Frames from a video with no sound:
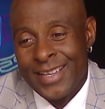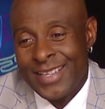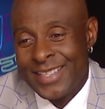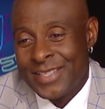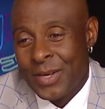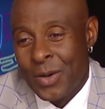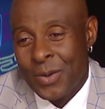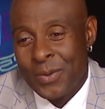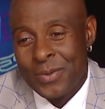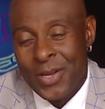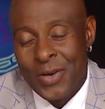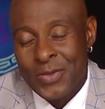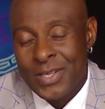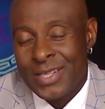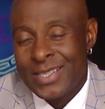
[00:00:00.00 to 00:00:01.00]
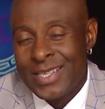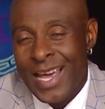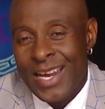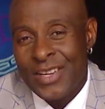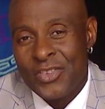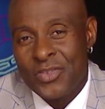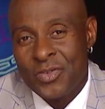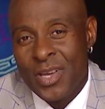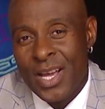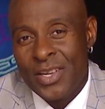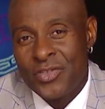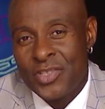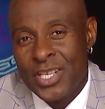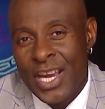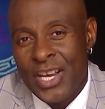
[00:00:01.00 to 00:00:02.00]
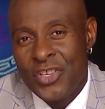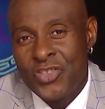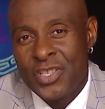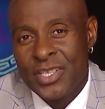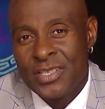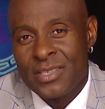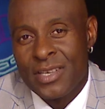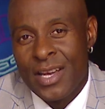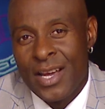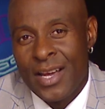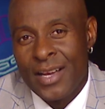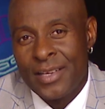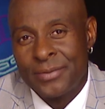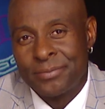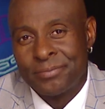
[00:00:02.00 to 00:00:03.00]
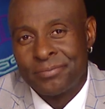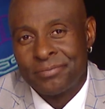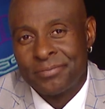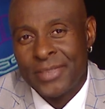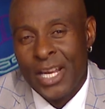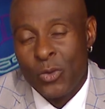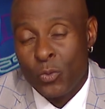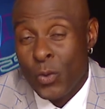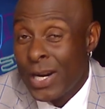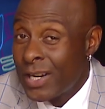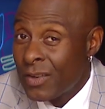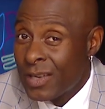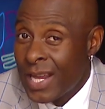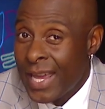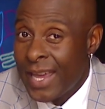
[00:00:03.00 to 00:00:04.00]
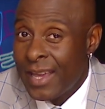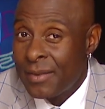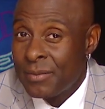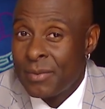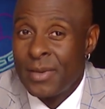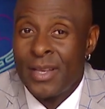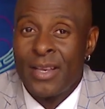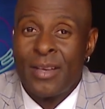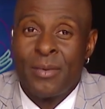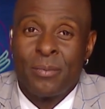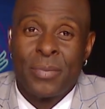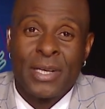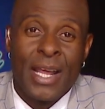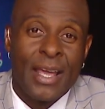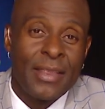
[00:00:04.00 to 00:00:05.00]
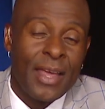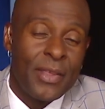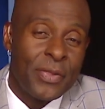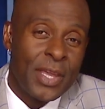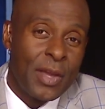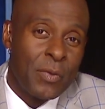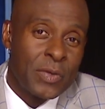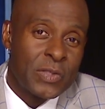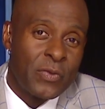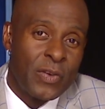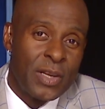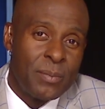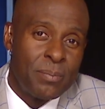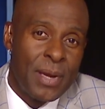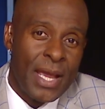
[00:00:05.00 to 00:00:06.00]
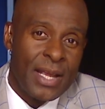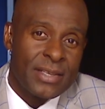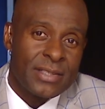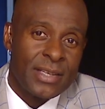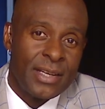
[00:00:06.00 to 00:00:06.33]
So there's a lot of changes in Raiderland, but I think it was for the best.